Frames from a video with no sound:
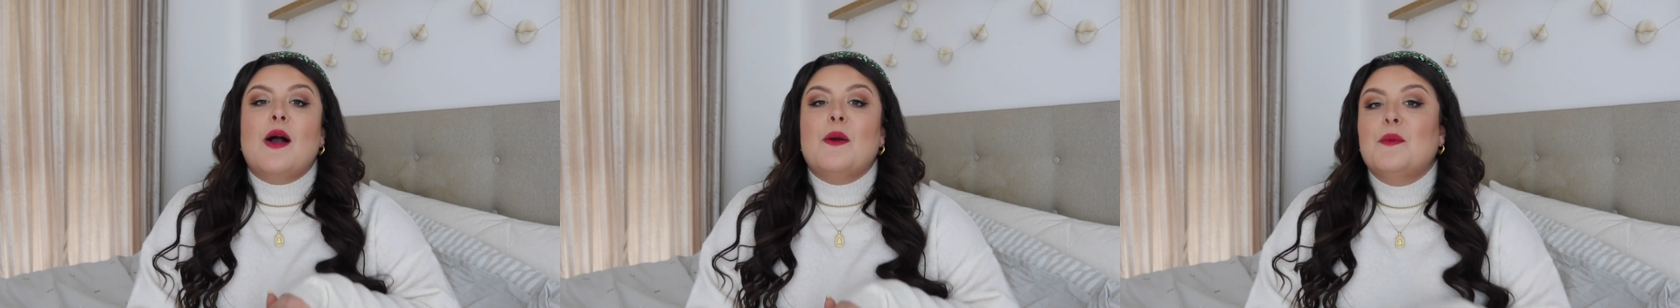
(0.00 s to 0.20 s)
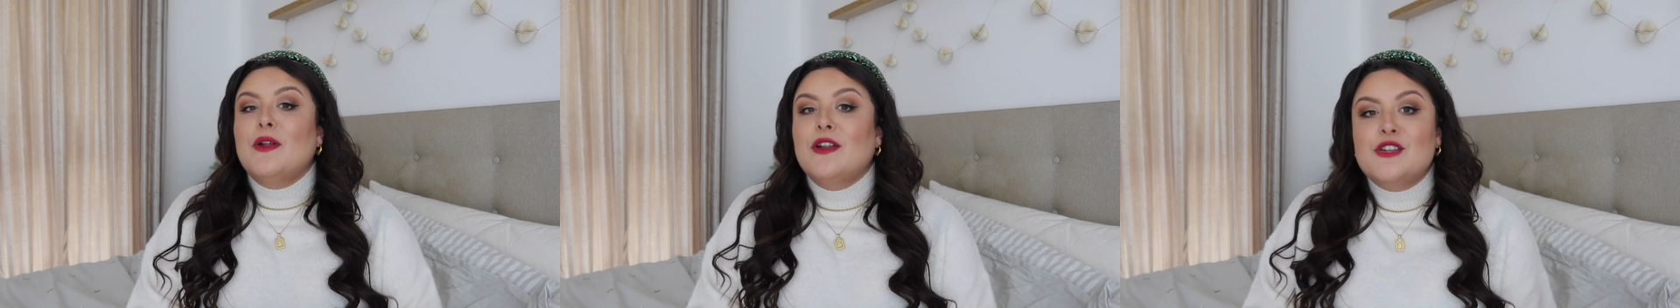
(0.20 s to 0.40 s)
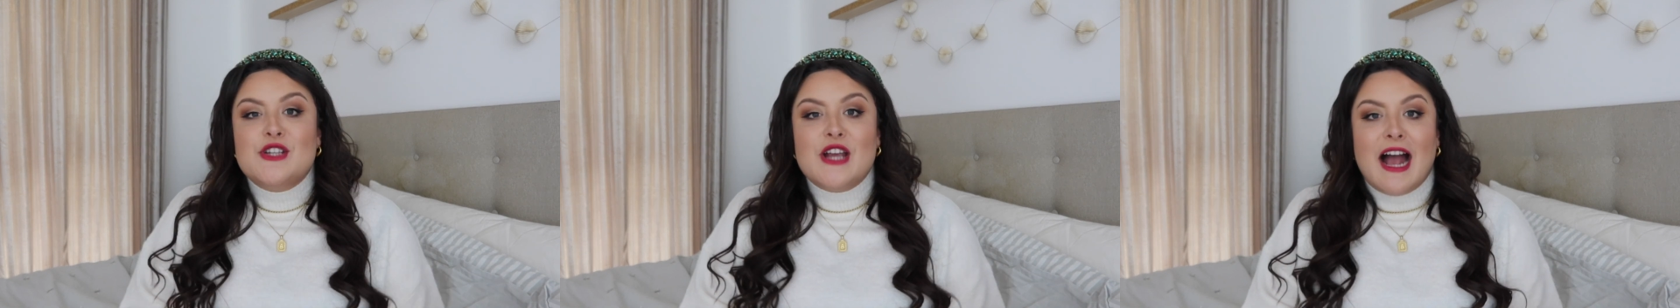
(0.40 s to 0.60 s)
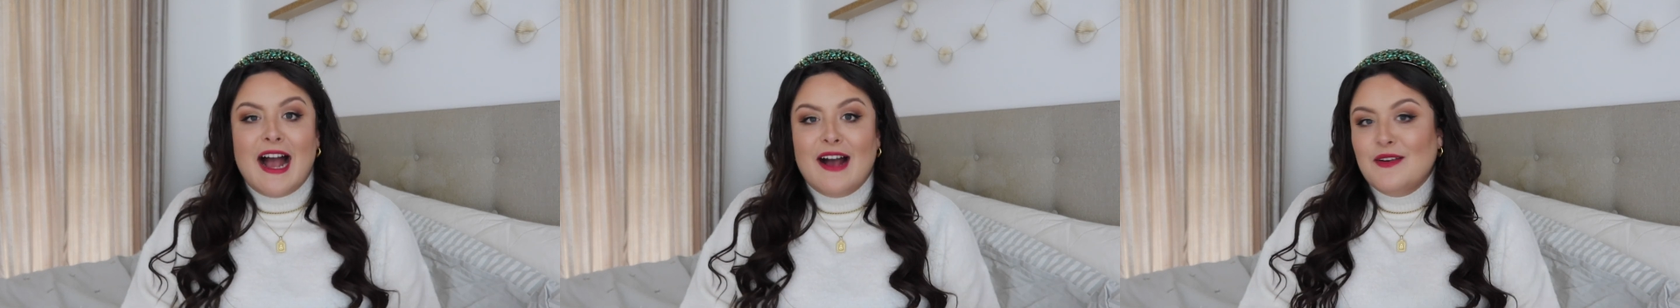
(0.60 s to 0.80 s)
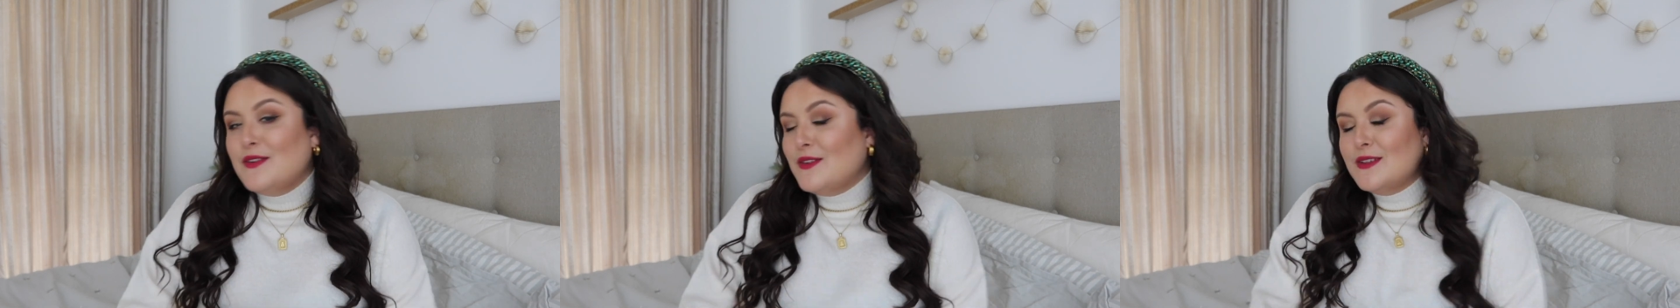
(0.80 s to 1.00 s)
I want to
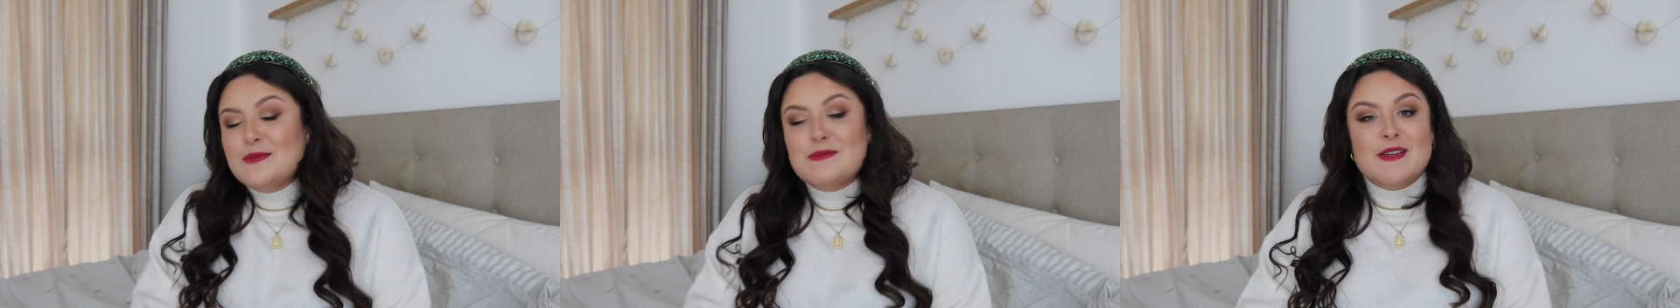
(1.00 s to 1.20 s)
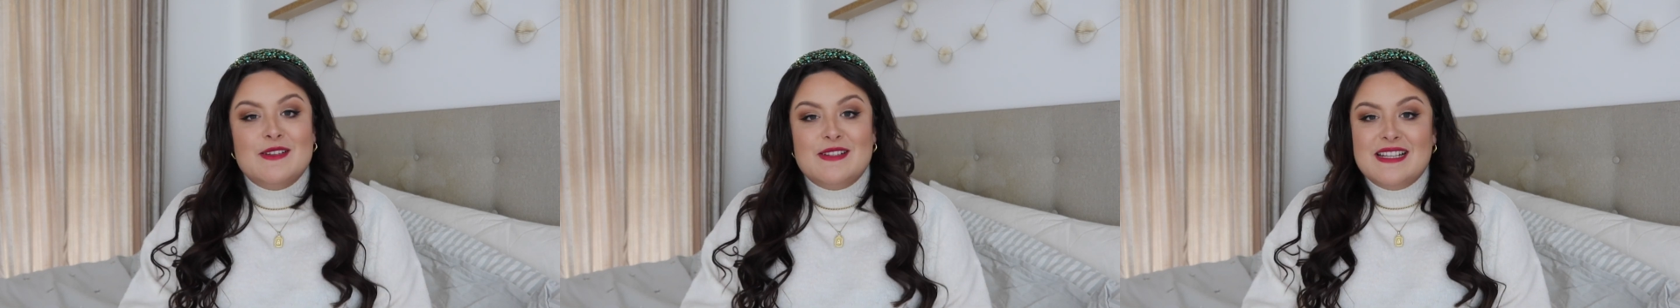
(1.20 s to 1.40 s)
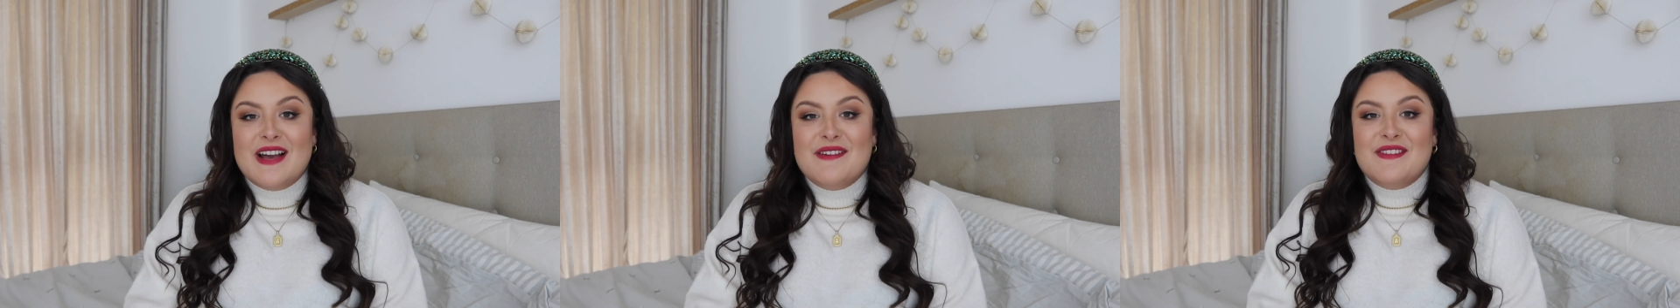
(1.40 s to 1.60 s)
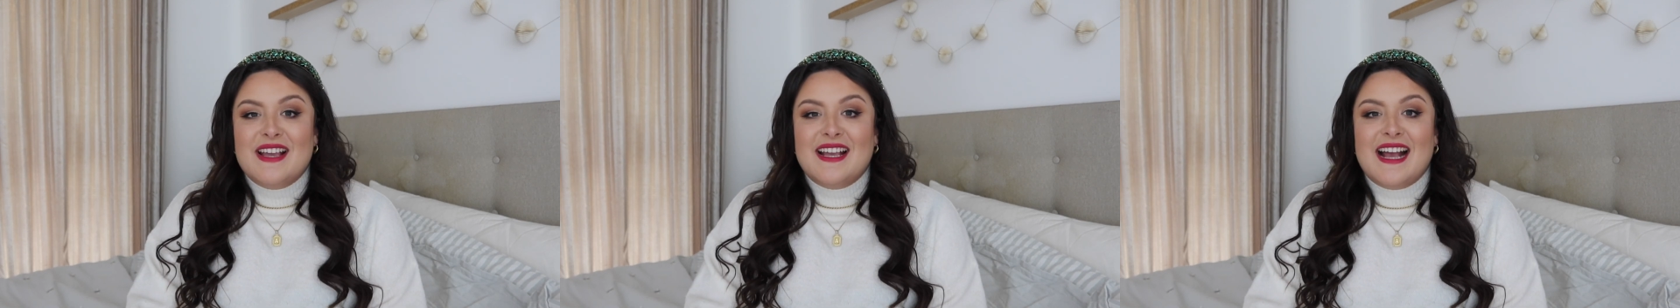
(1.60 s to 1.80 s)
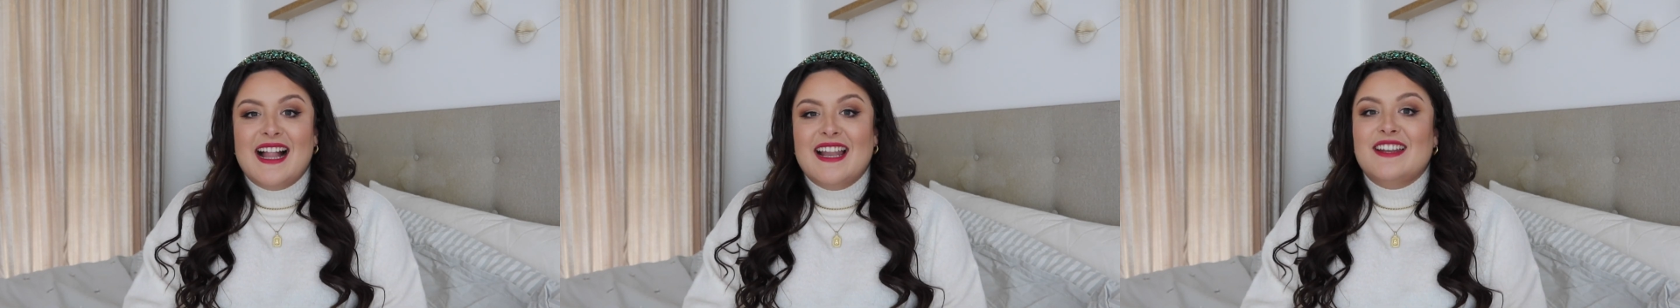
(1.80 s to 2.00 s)
chat all the beauty
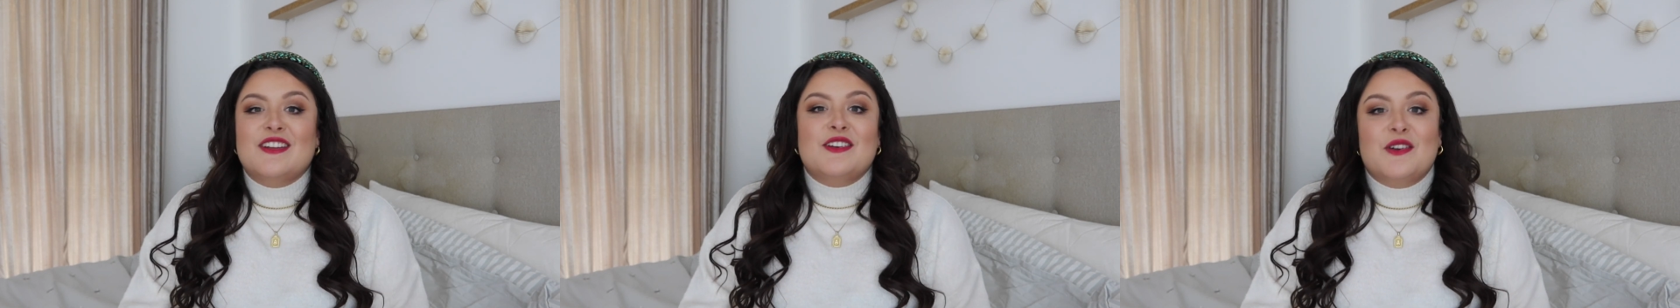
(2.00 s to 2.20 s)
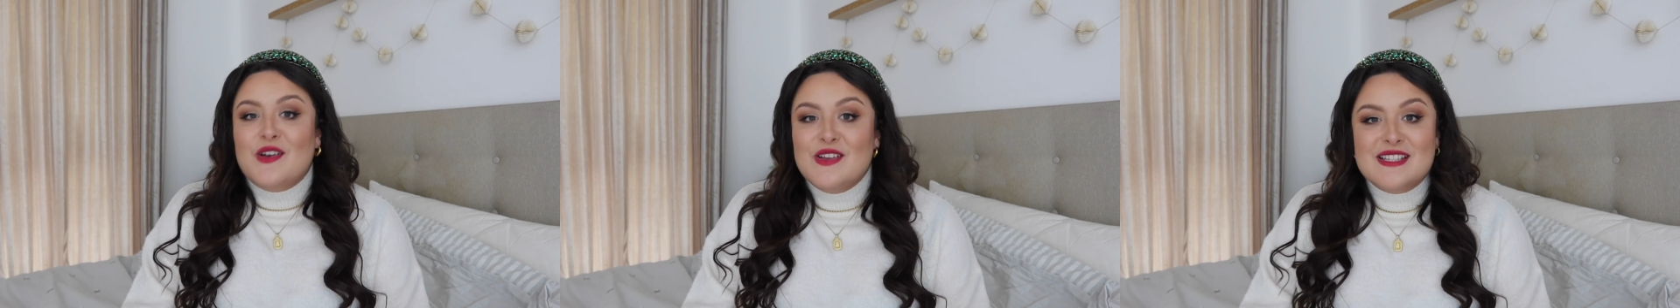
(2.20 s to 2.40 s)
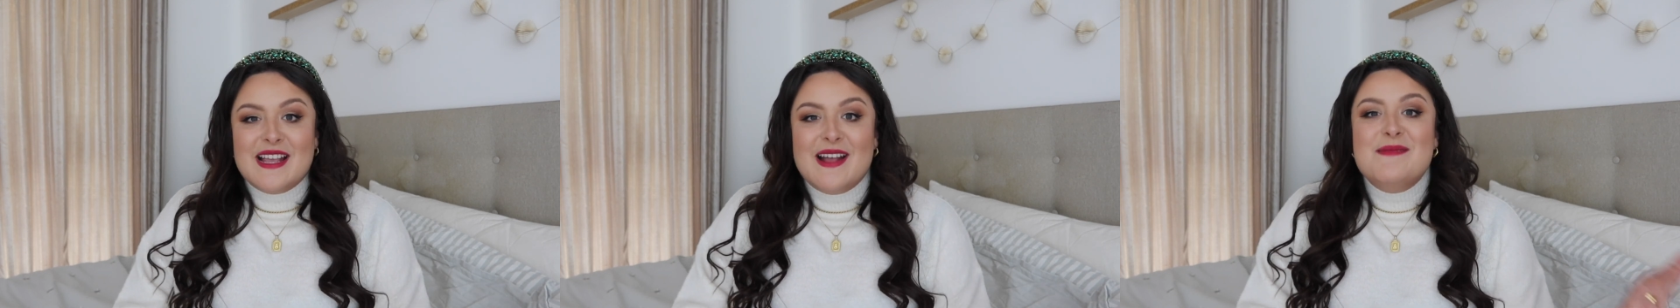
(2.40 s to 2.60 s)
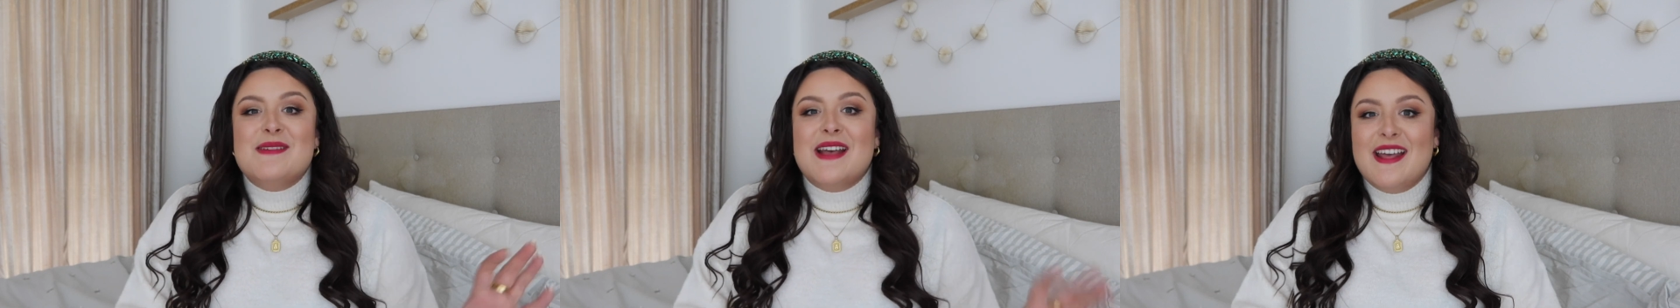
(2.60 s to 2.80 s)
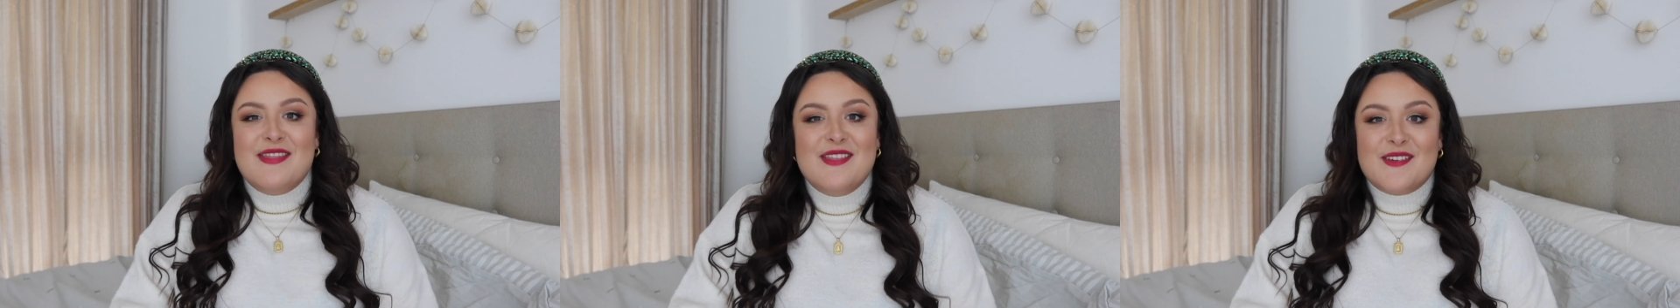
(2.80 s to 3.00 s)
advent calendar gossip
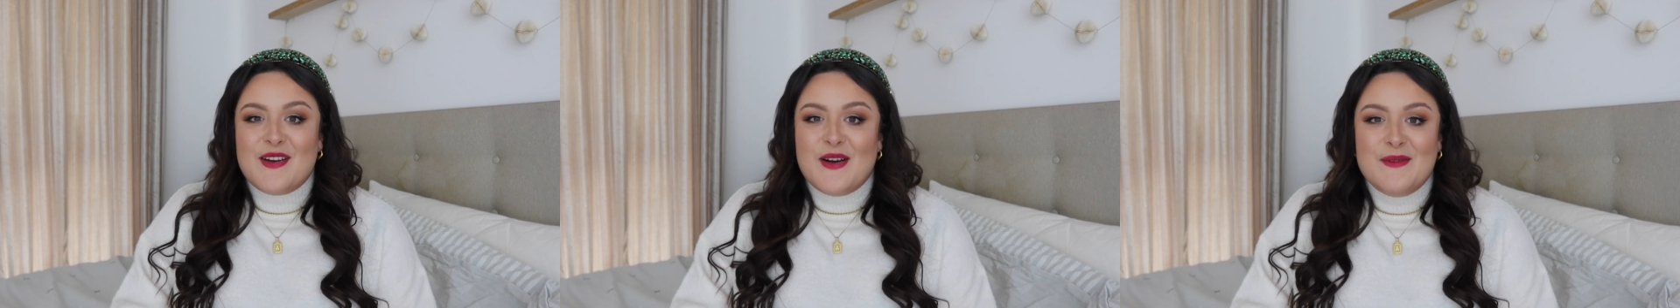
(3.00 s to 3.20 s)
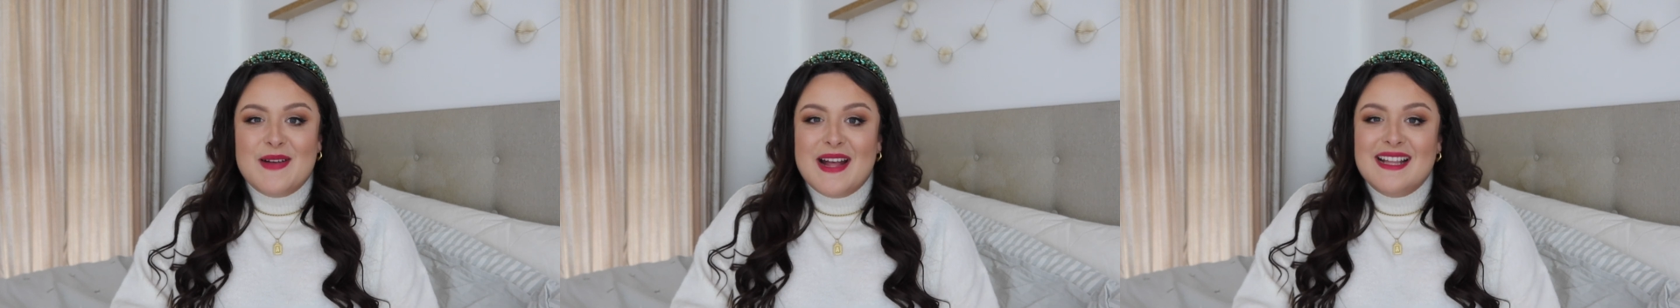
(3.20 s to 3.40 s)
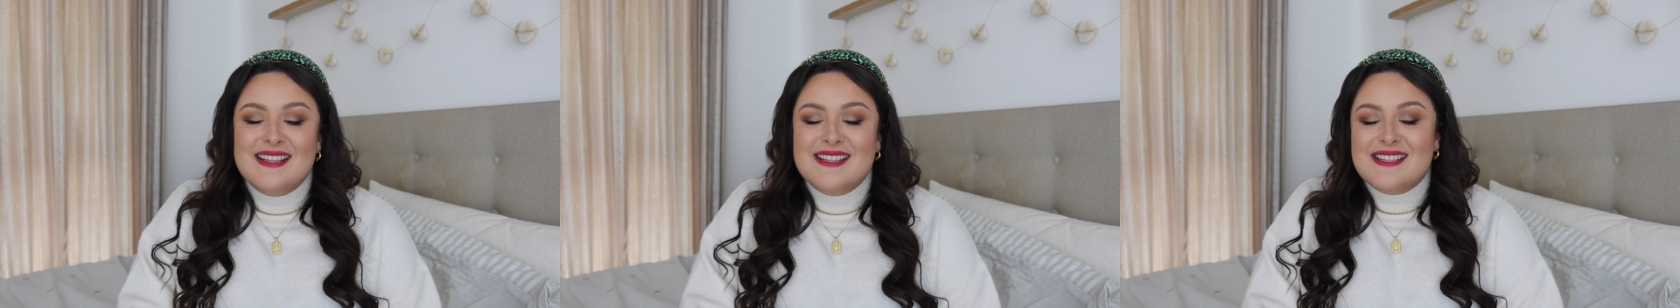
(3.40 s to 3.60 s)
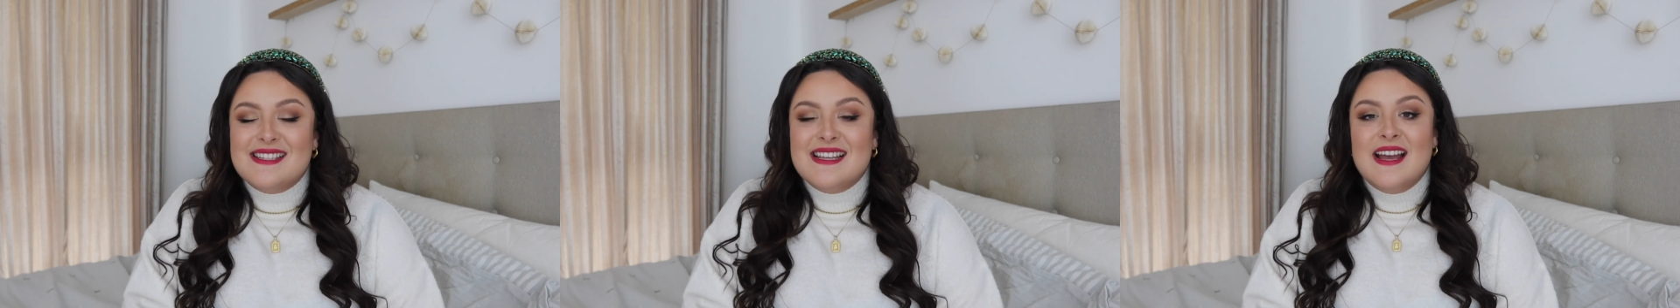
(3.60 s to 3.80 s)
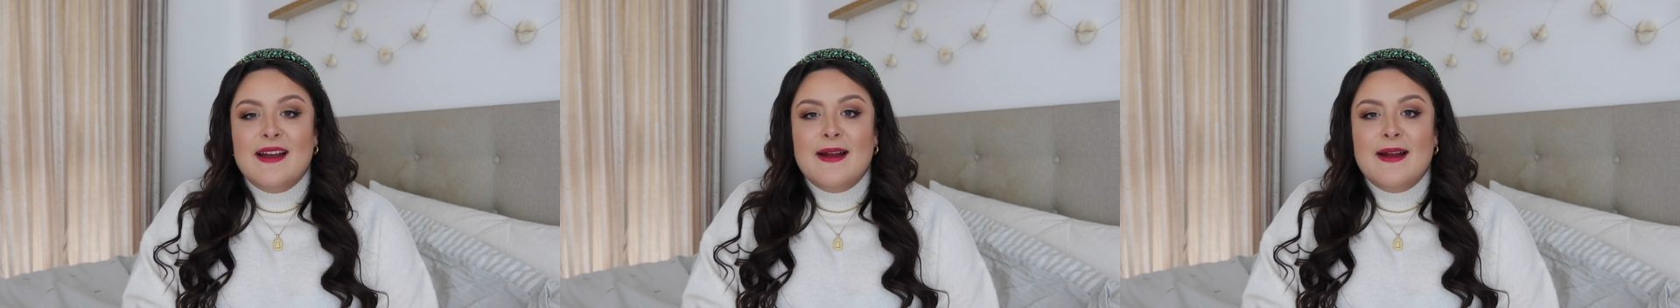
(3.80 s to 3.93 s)
in the comments,